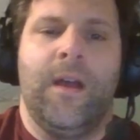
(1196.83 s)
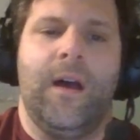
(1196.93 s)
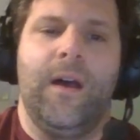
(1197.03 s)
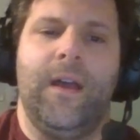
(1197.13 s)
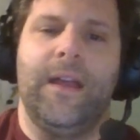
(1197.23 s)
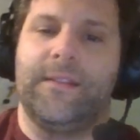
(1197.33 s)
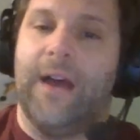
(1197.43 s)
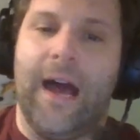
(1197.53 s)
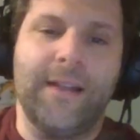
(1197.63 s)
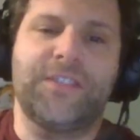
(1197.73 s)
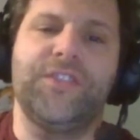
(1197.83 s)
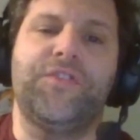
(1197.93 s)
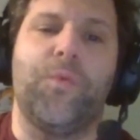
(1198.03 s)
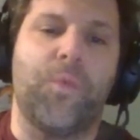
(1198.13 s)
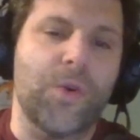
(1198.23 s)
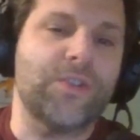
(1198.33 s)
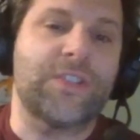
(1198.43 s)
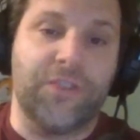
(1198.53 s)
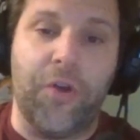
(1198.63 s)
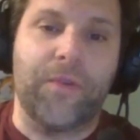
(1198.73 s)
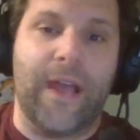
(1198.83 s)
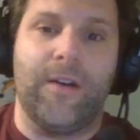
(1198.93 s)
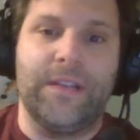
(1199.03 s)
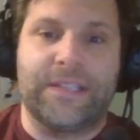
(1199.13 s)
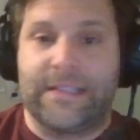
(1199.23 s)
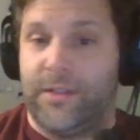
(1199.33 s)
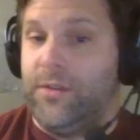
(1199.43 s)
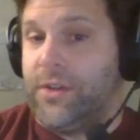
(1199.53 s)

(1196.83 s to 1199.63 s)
And honestly, the worst loadout is still a